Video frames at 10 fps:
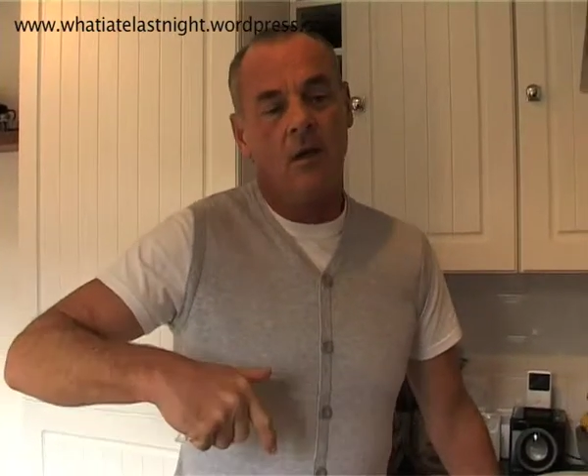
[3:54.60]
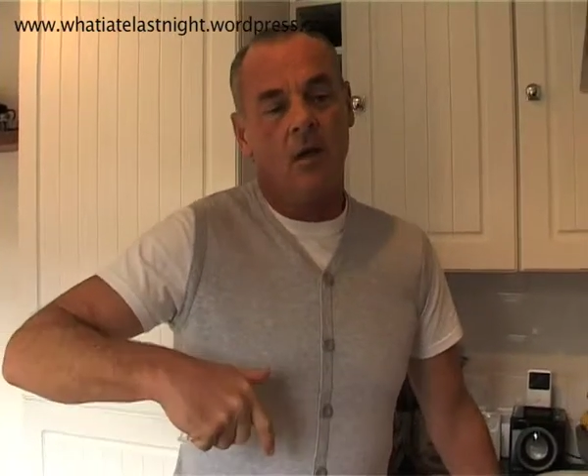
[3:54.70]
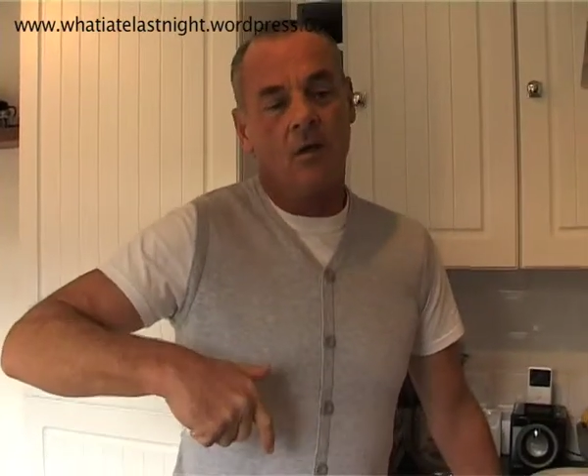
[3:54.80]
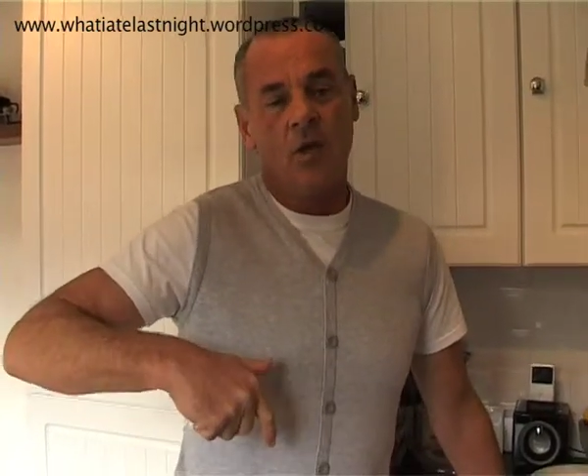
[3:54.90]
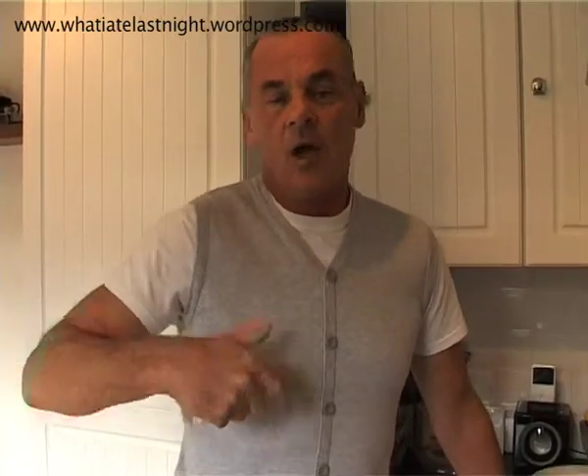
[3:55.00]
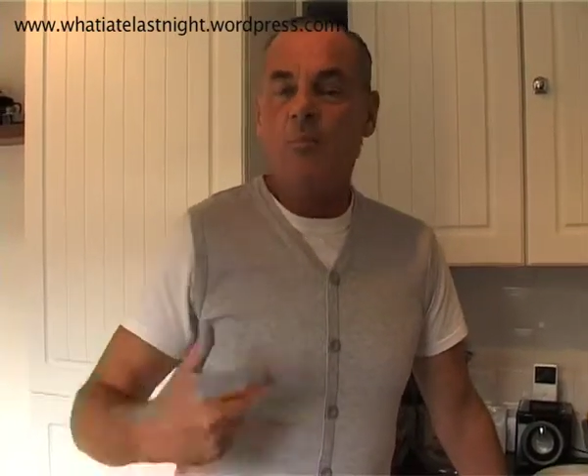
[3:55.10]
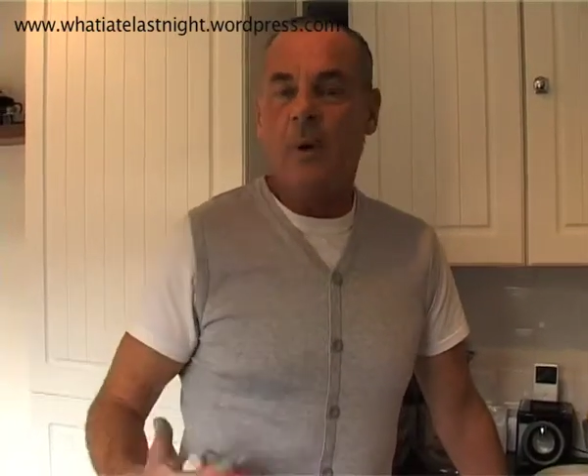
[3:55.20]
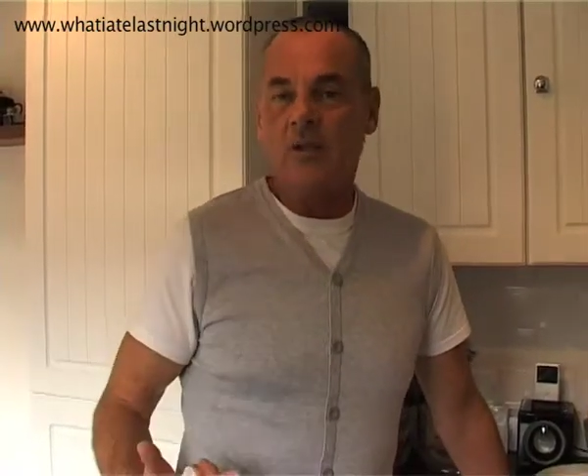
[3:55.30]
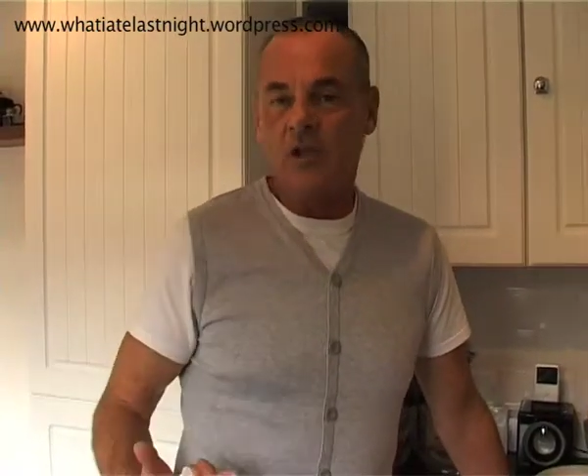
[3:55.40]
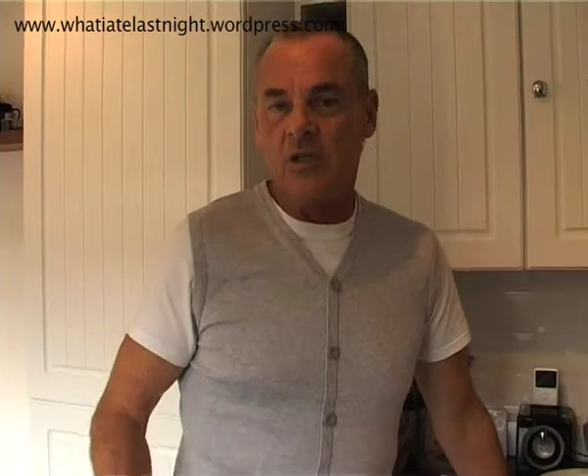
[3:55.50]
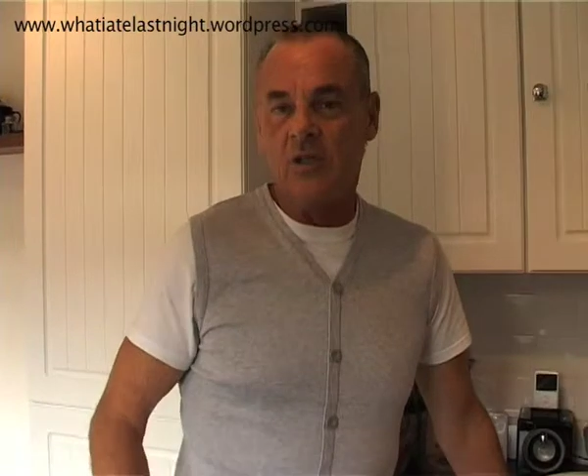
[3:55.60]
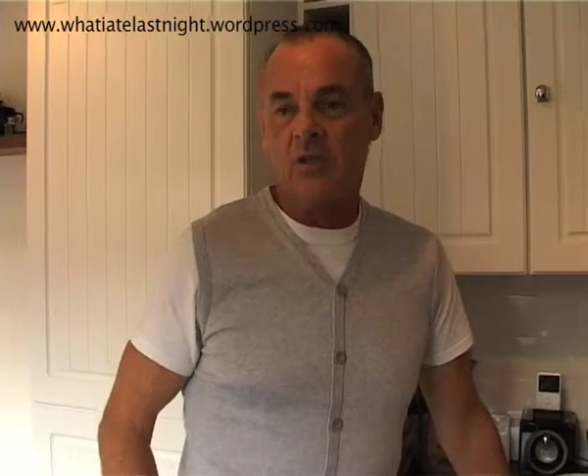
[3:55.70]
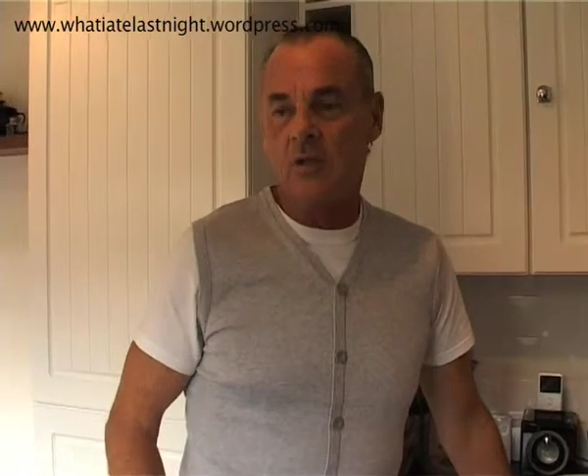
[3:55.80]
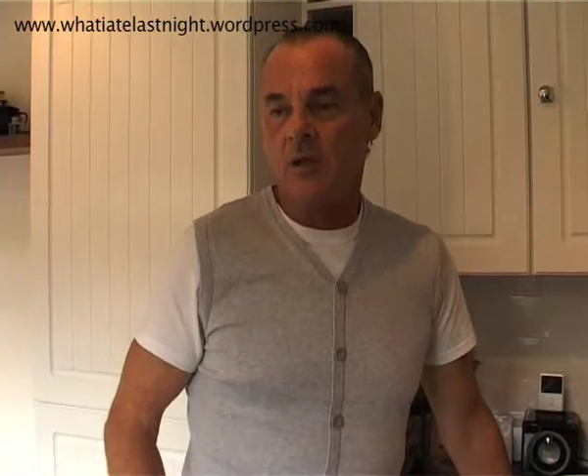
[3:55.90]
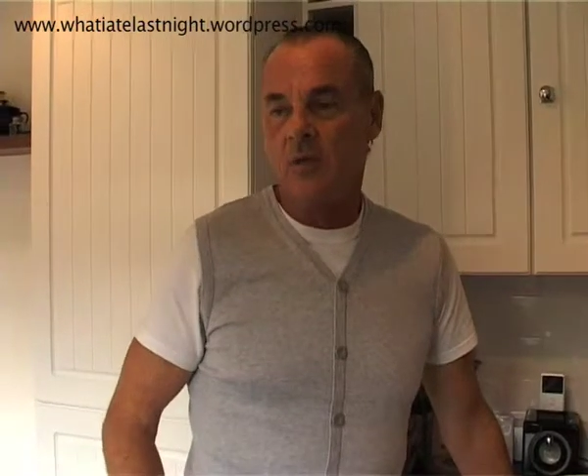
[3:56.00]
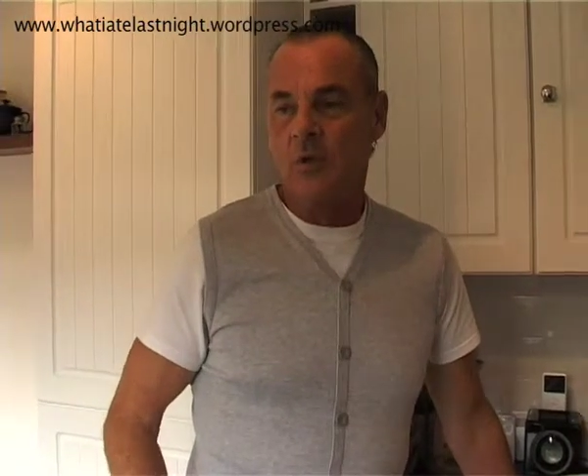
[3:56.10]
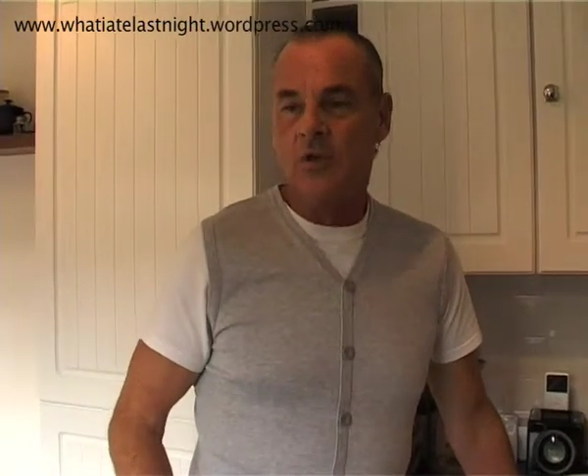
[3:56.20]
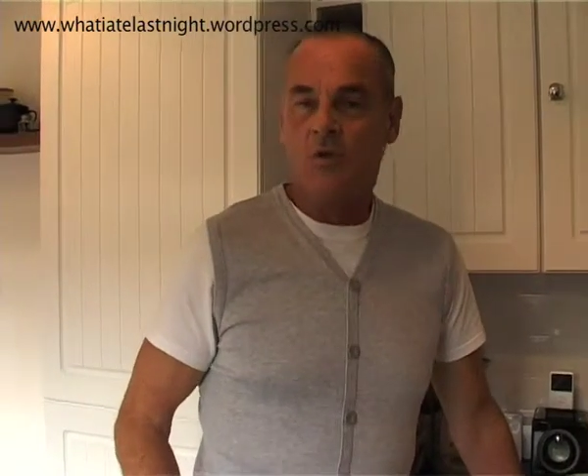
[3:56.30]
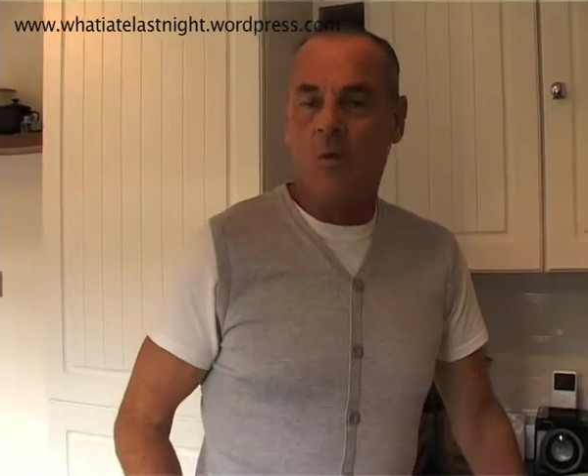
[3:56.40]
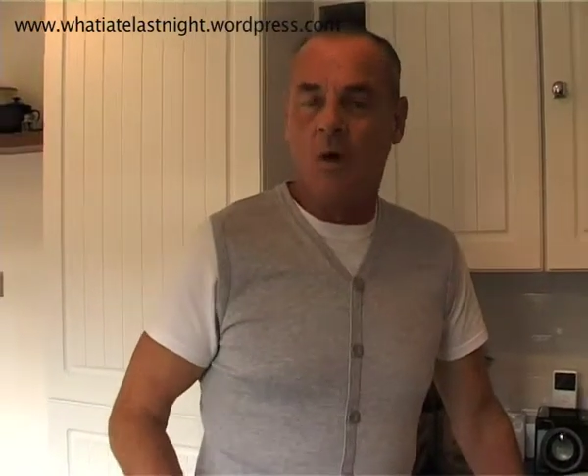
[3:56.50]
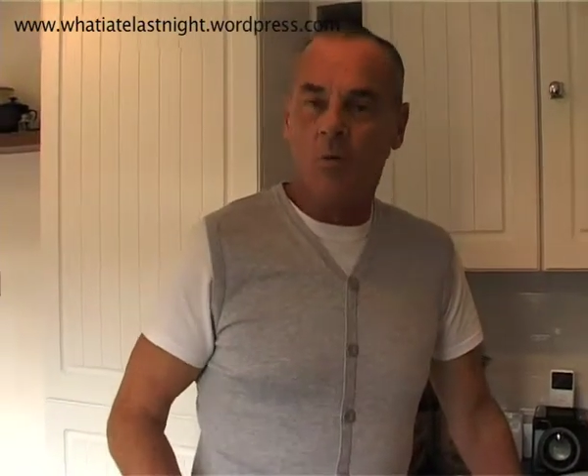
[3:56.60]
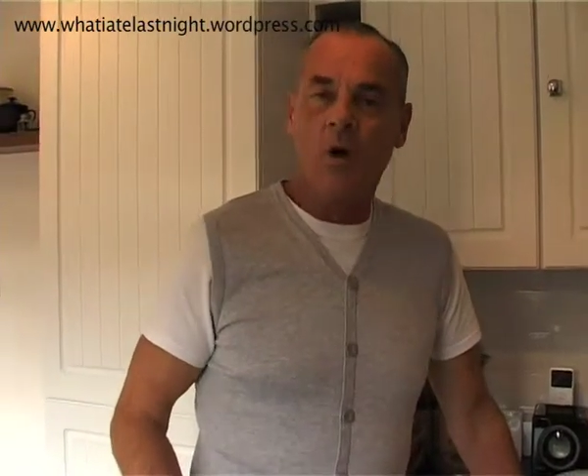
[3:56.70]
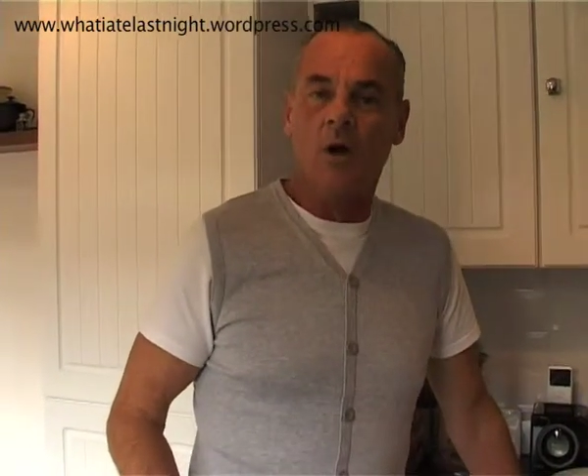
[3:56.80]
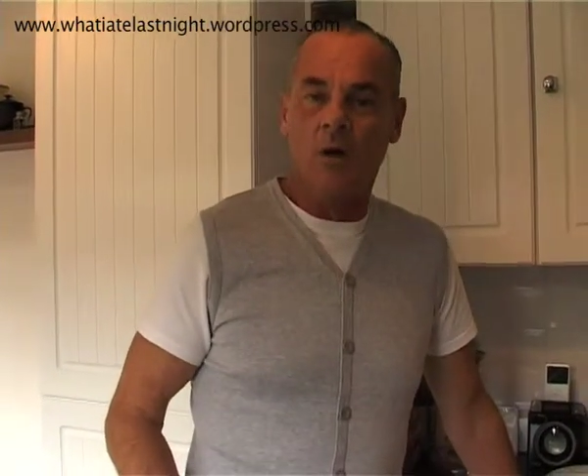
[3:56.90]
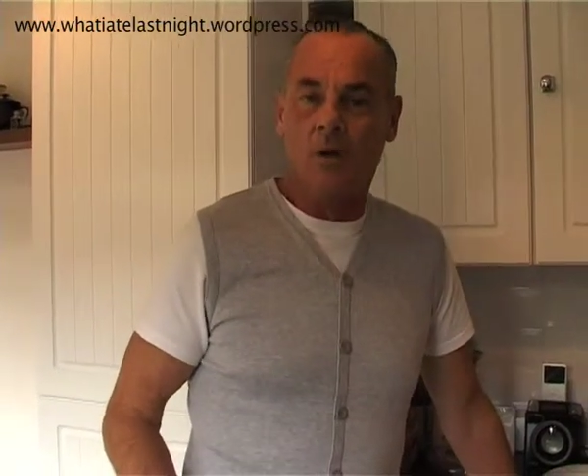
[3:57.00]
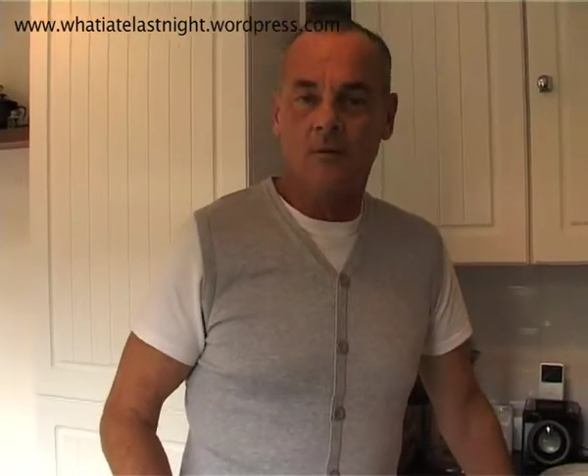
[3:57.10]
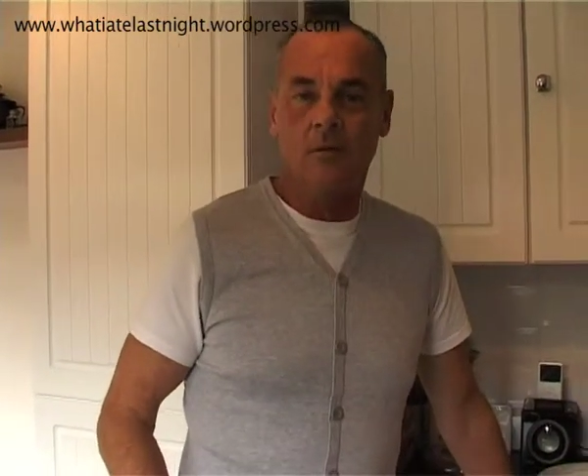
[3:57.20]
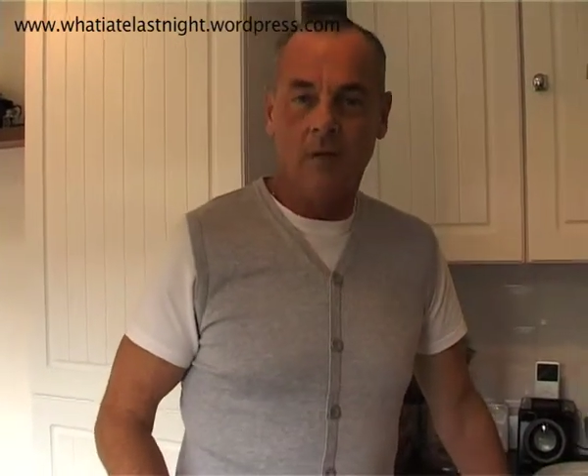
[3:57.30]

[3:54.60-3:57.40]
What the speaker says: on low budgets, which is what I work on,